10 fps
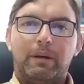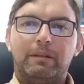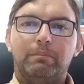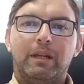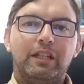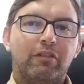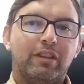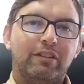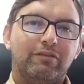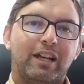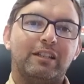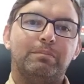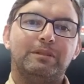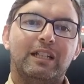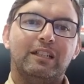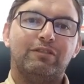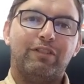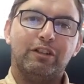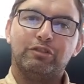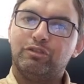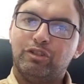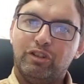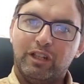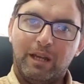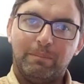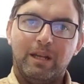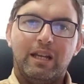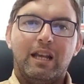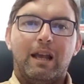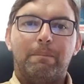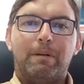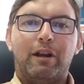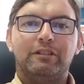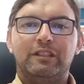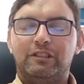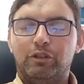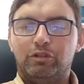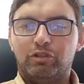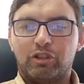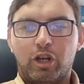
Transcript: But many of the invited players failed to turn up, apparently due to a